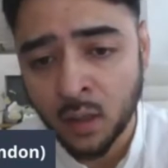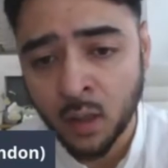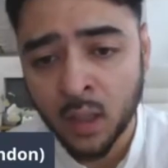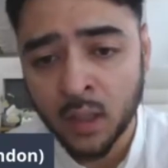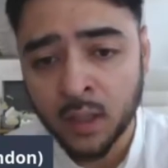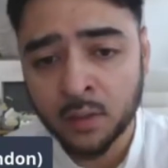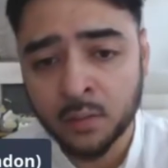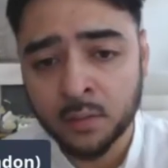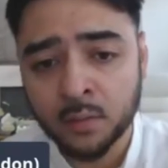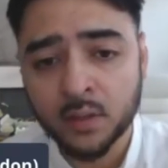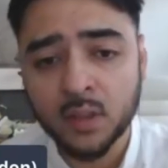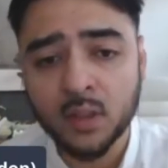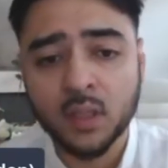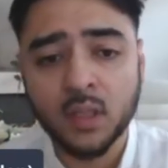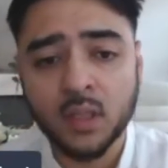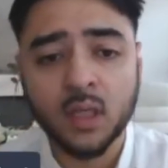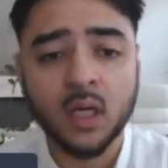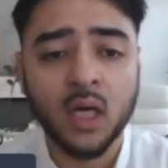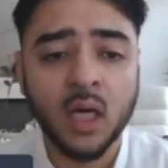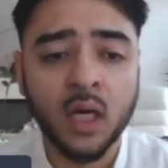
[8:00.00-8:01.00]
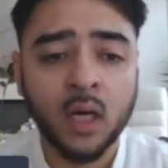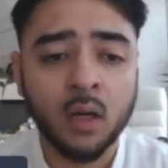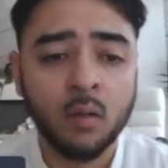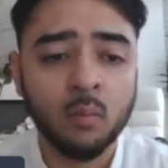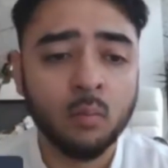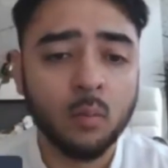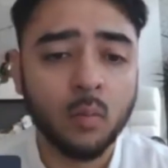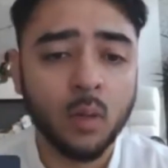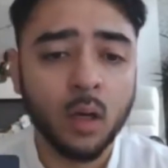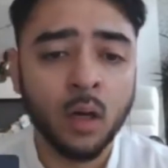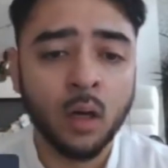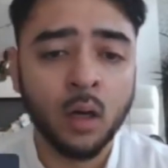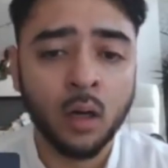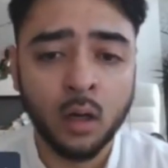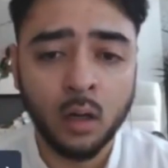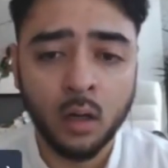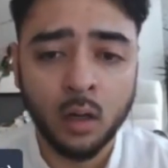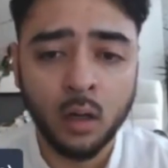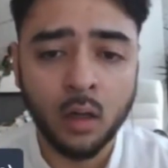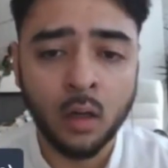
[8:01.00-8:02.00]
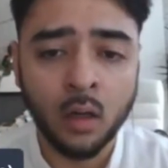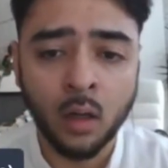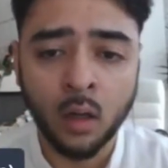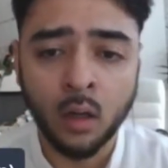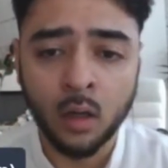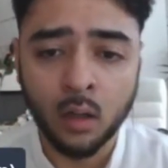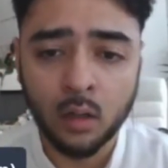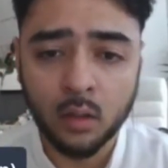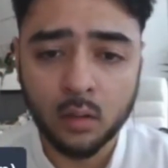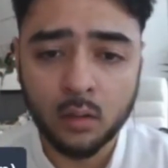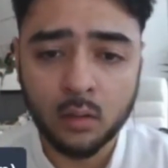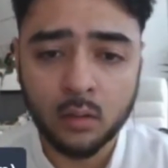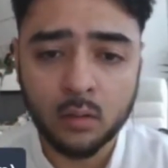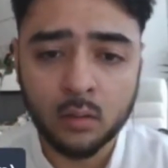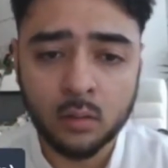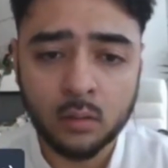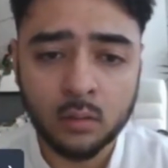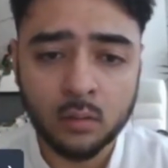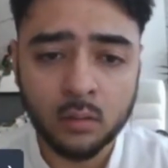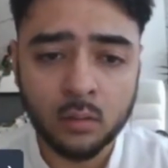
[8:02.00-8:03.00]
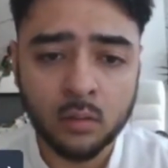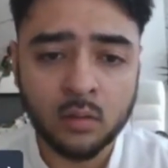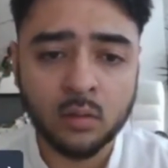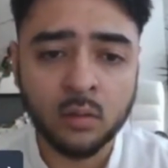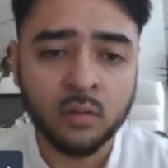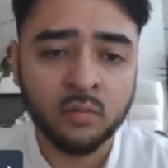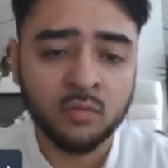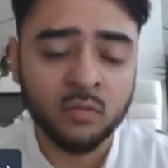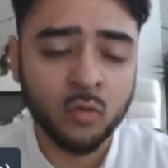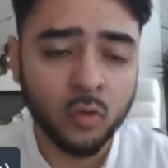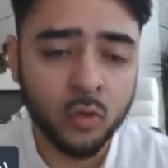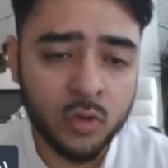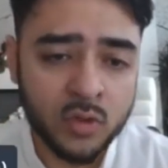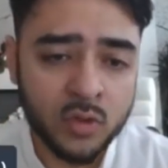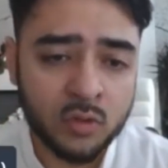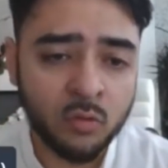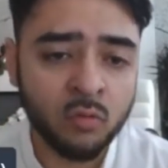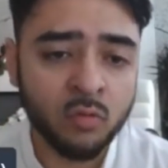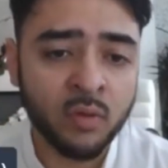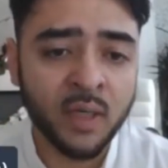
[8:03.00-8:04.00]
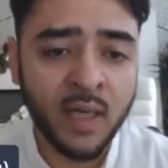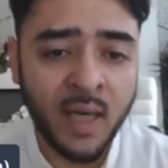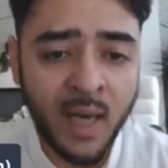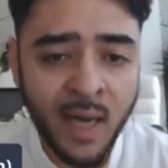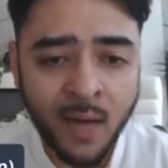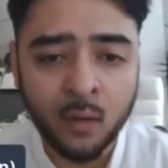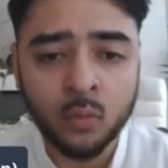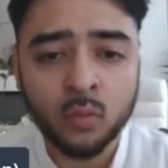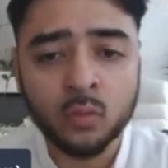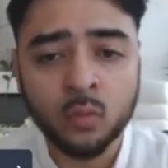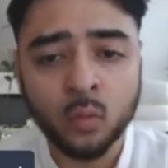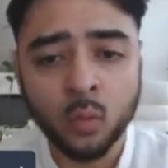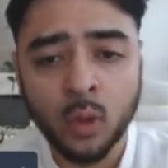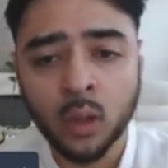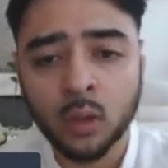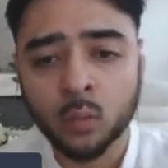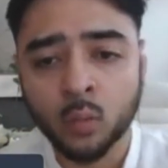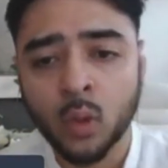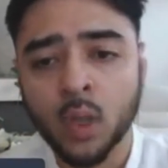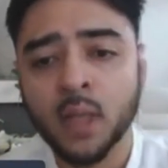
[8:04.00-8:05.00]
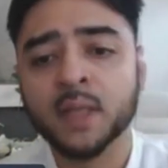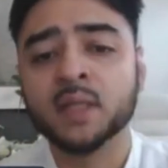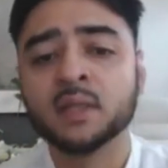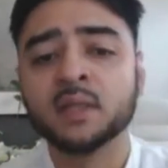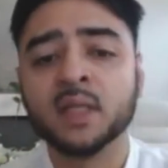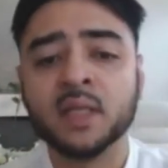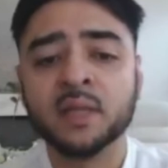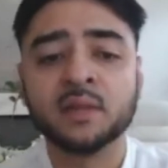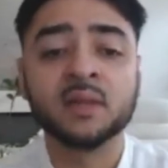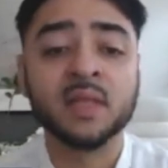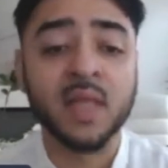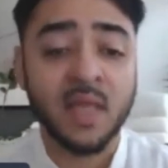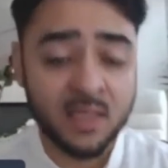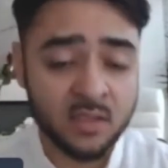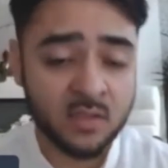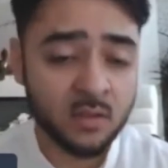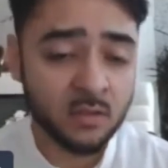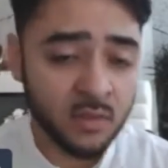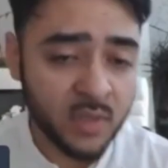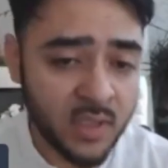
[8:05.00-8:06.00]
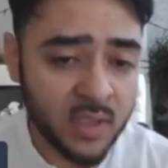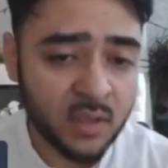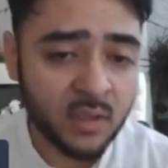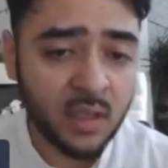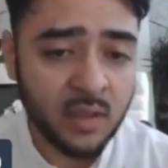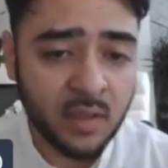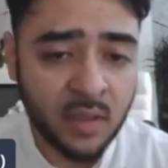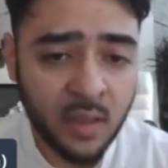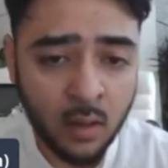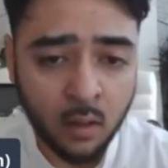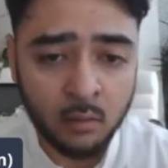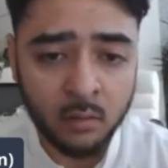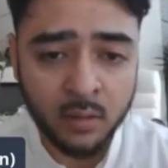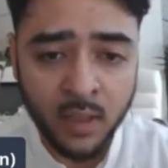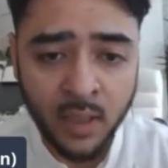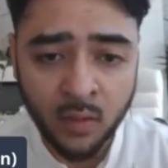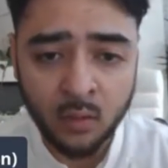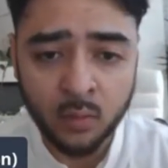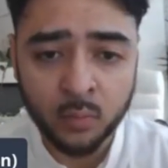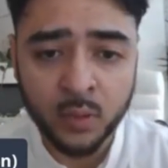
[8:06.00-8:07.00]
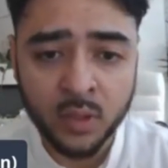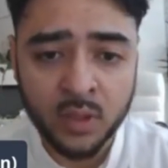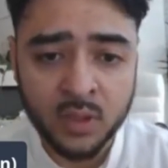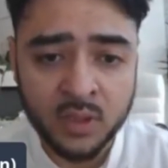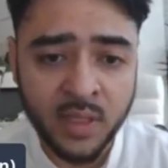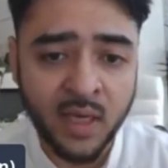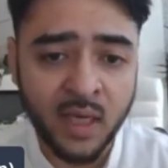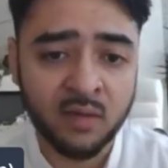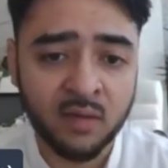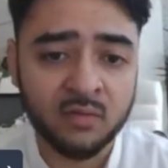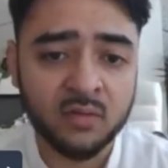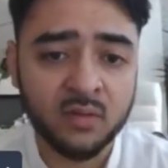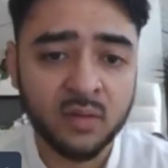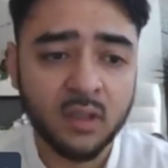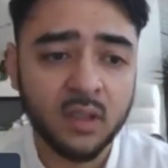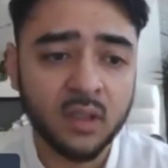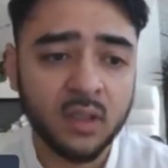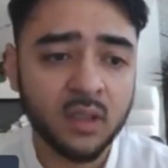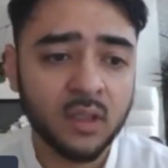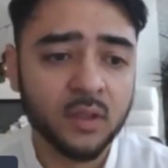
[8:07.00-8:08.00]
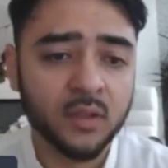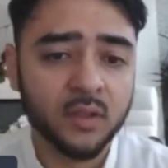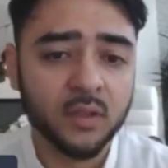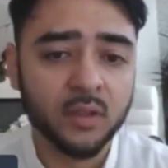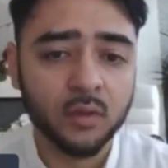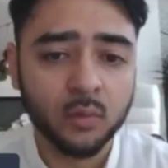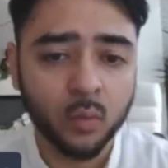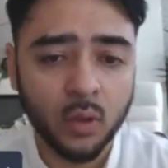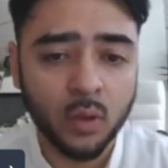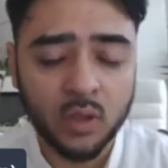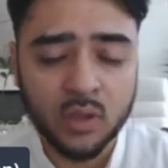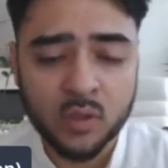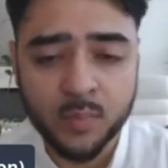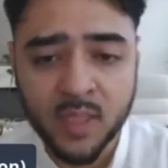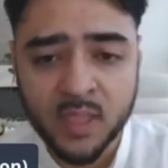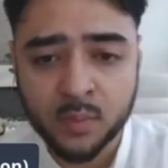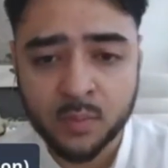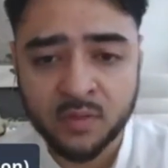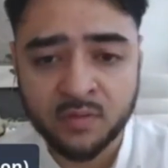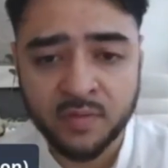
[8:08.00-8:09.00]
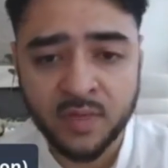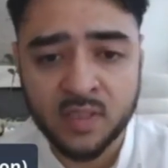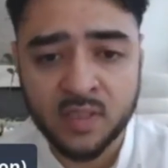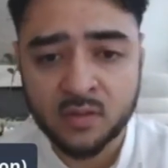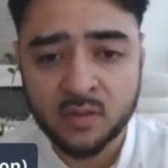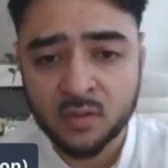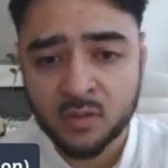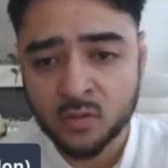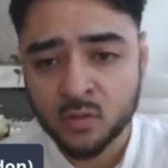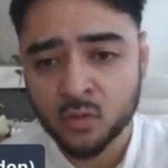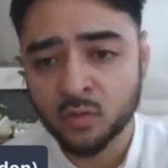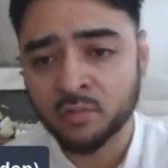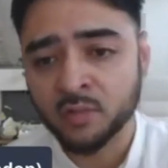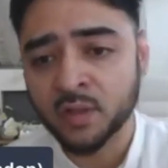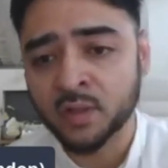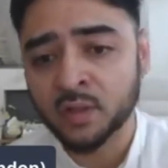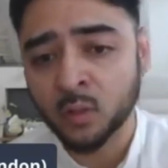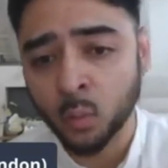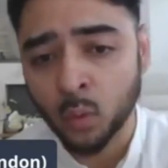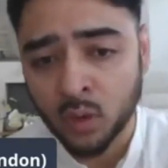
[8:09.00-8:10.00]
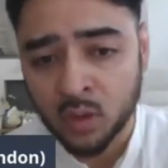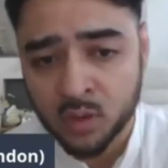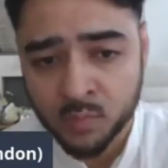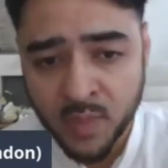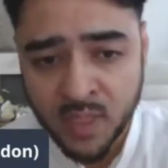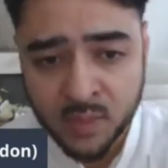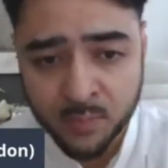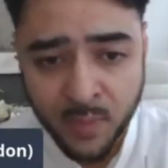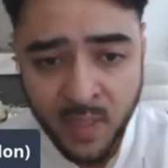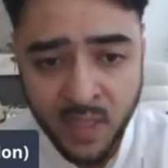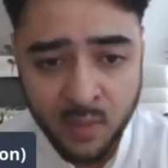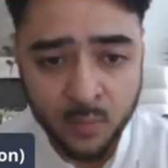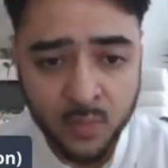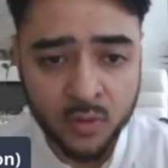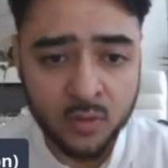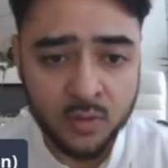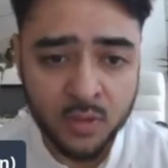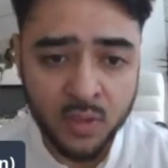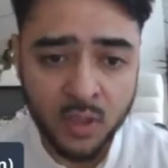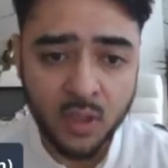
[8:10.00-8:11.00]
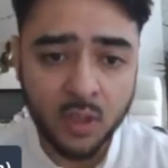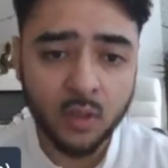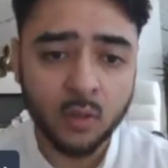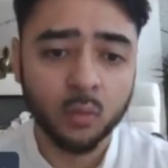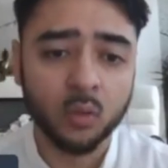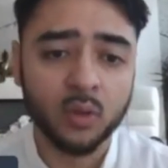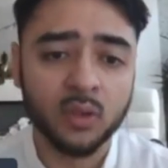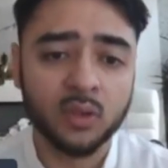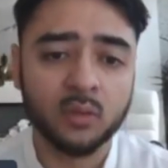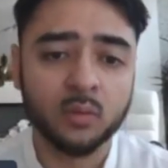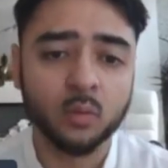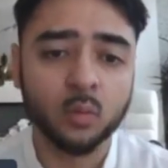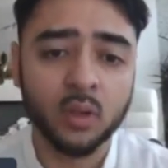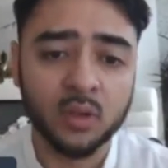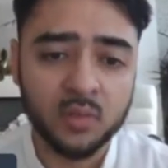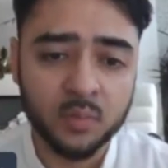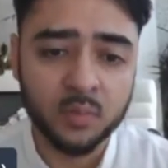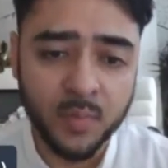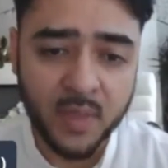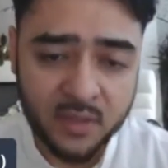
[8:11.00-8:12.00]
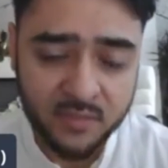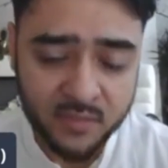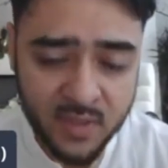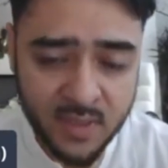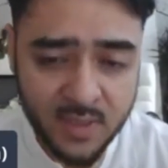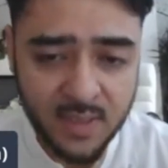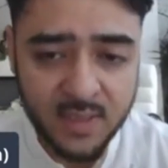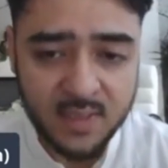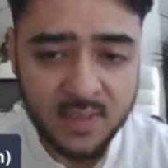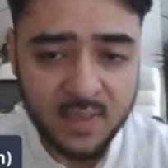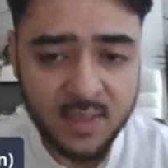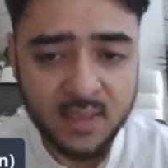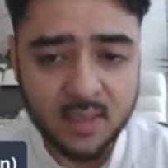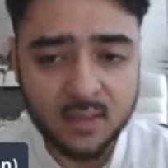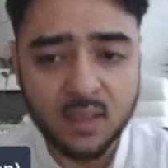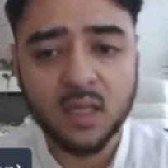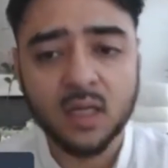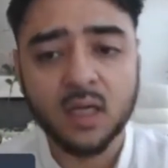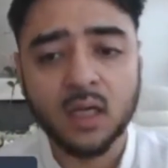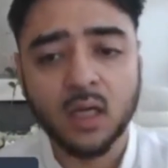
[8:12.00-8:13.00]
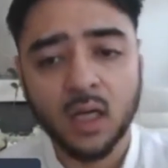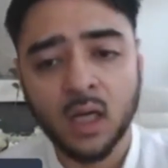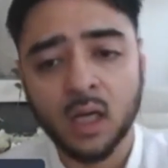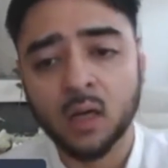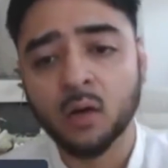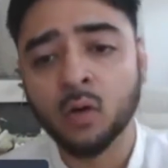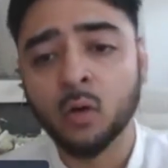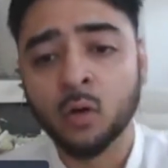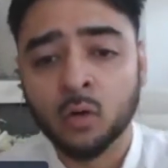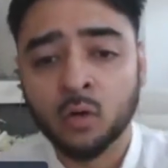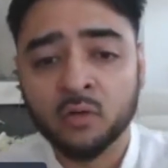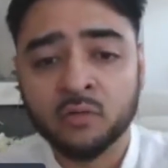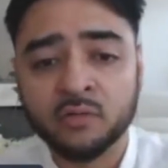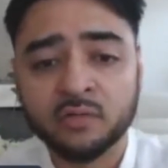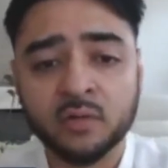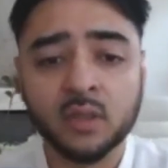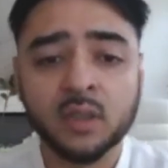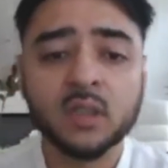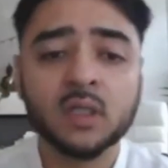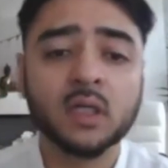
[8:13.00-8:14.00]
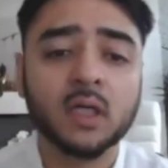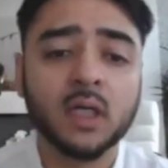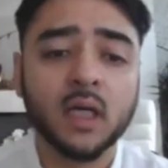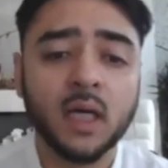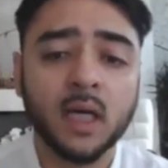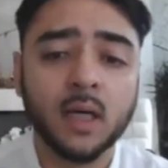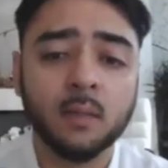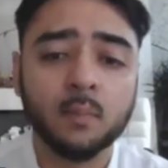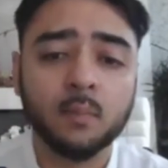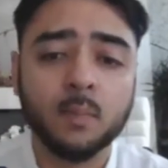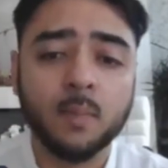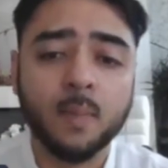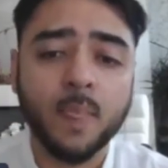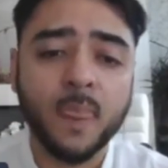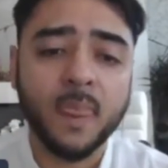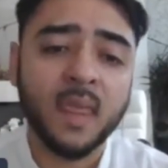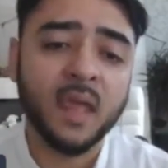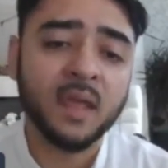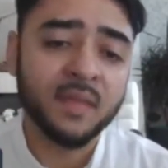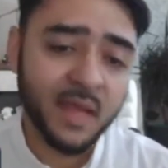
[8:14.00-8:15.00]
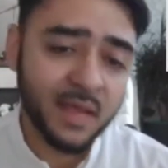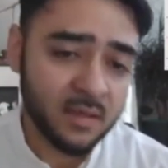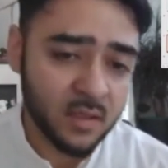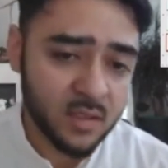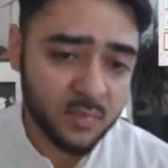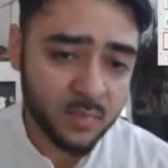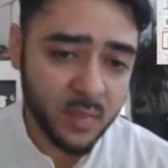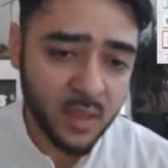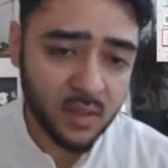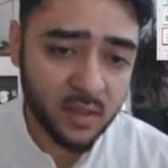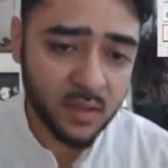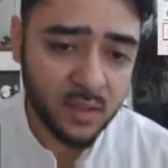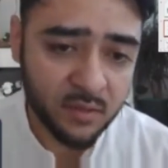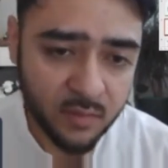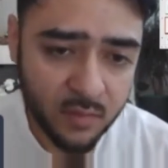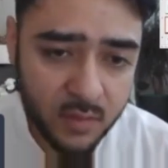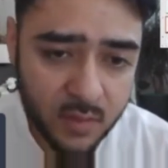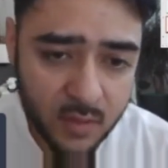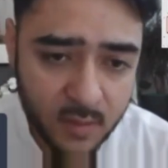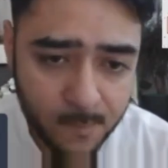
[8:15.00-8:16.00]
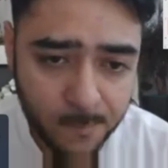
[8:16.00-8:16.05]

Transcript: Ireland, are of course renowned worldwide, and that's the reason that they are renowned, because they have the world's best professors who have written the world's best papers with the world's best facilities on offer, and that does make a difference.